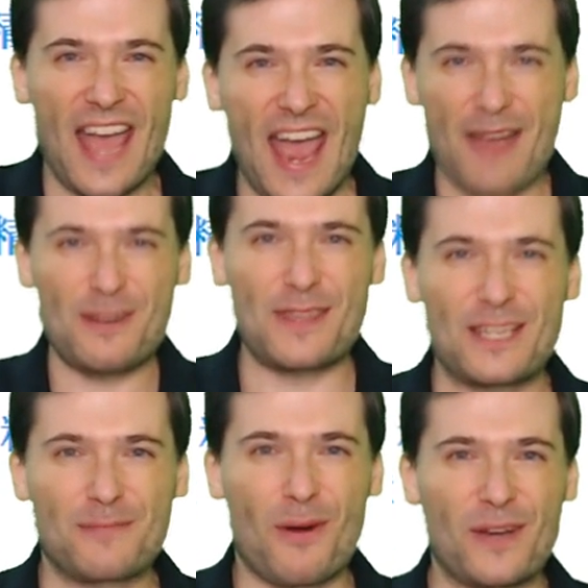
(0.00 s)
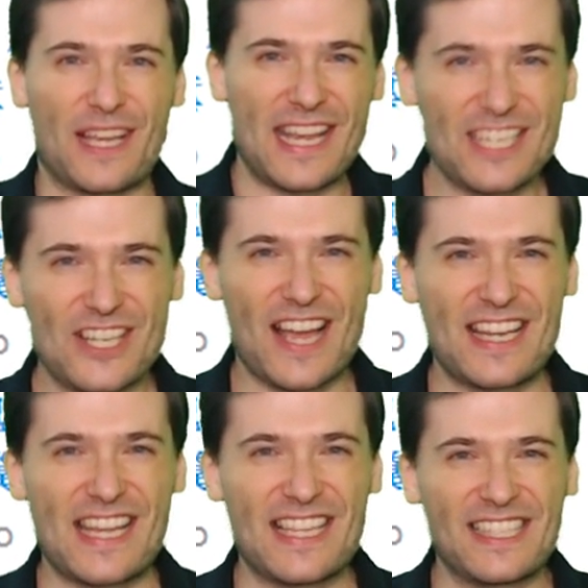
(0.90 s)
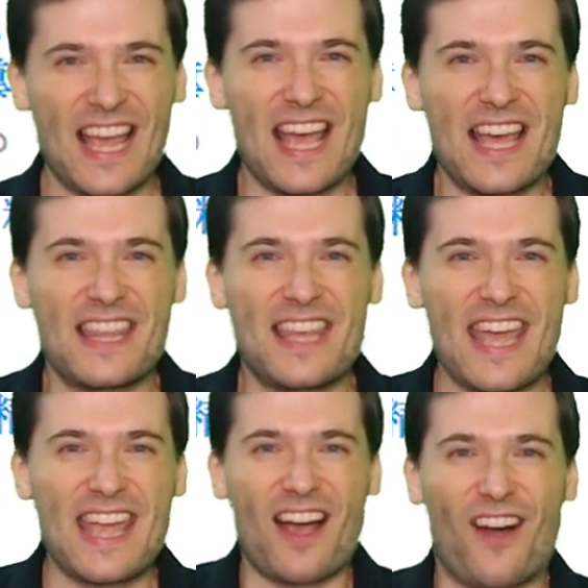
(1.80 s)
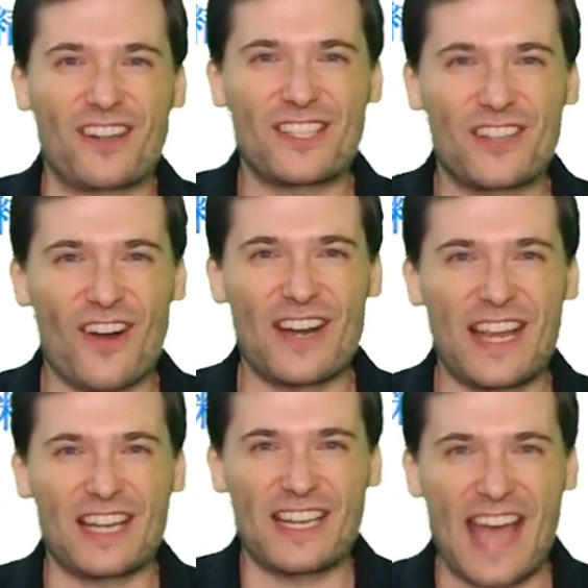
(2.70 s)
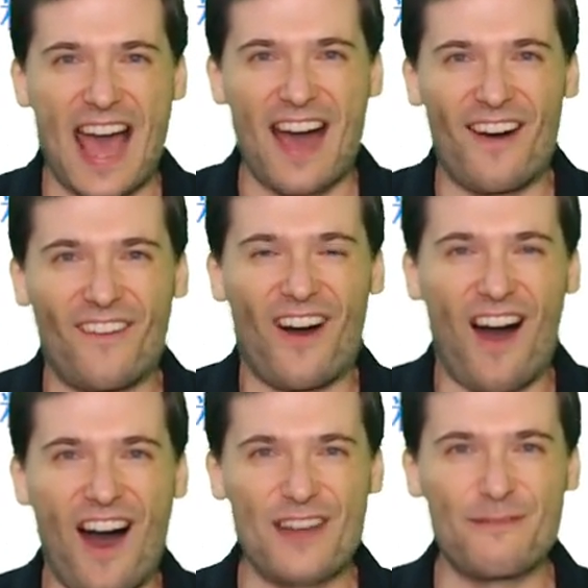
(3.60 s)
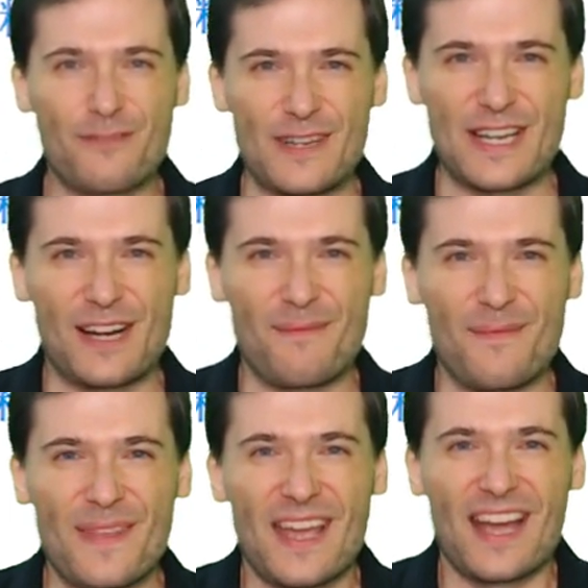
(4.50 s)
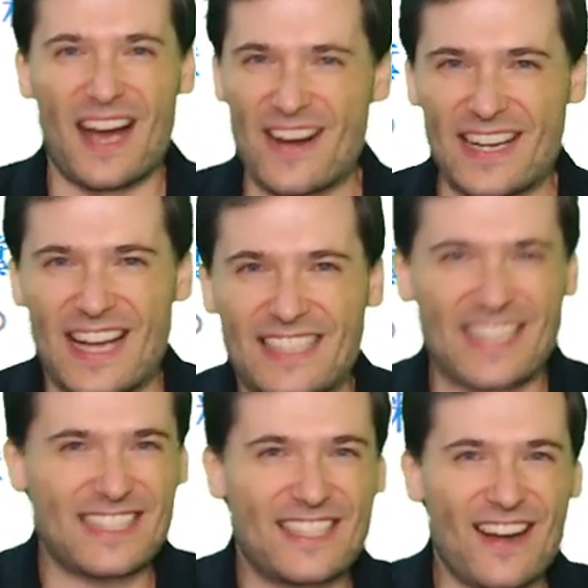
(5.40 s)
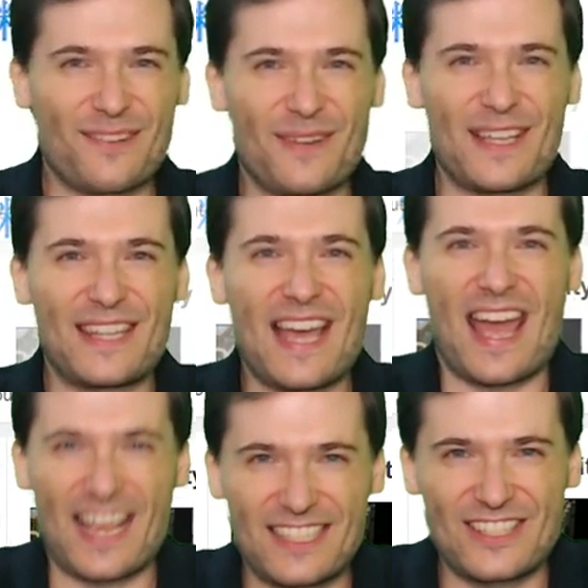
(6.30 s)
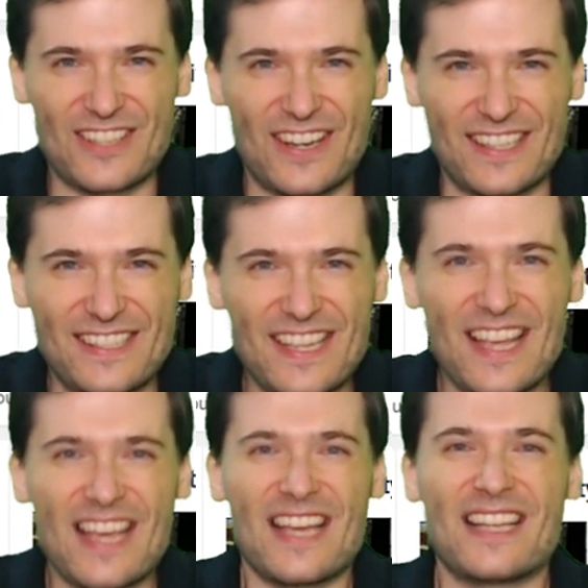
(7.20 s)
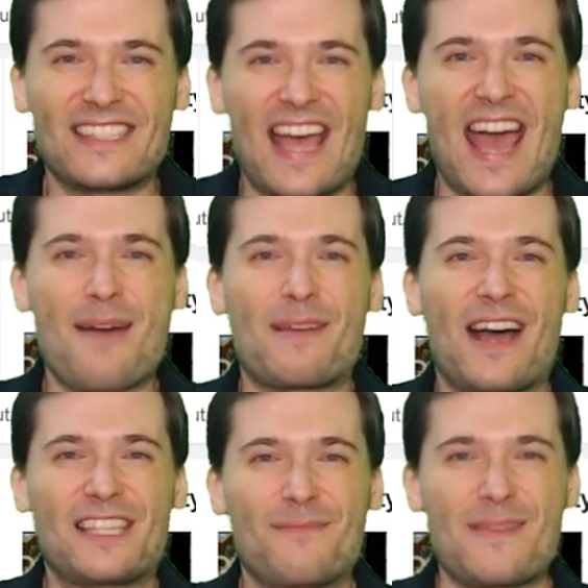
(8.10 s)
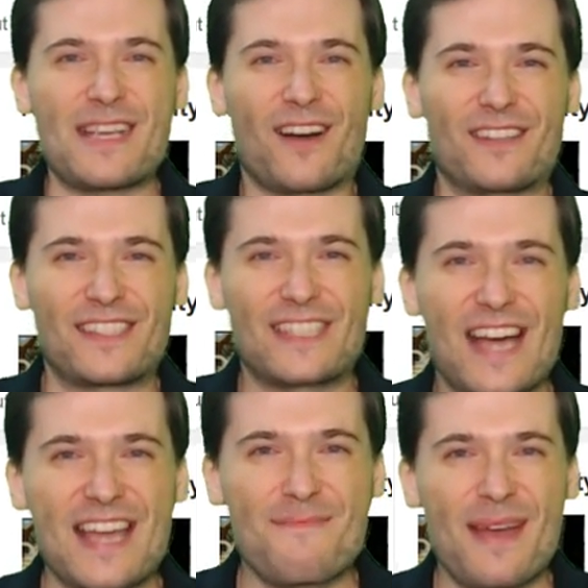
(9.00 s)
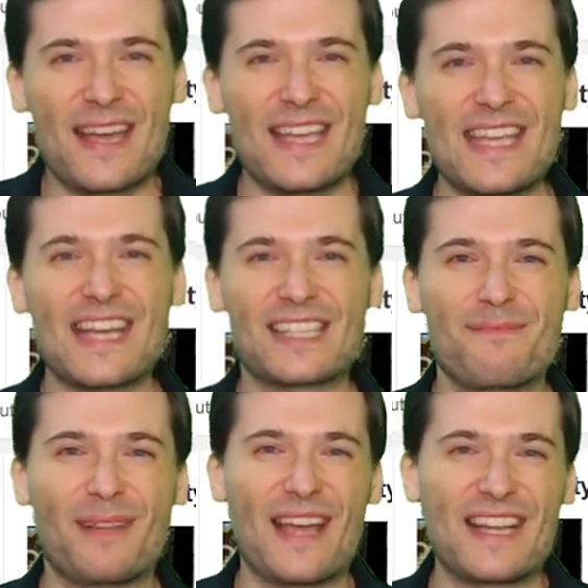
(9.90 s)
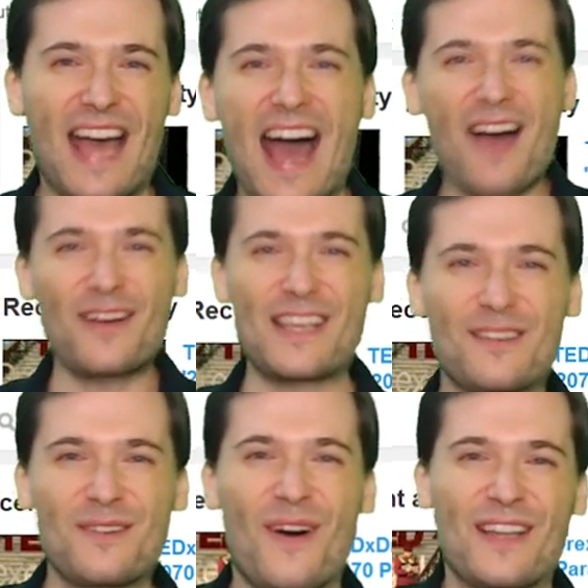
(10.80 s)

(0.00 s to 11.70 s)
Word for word: everything spoken in Chinese. They are starting now on Freedom. All right, guys, let's start with xJawz. Sam and I speak on Skype. He explained how he grew on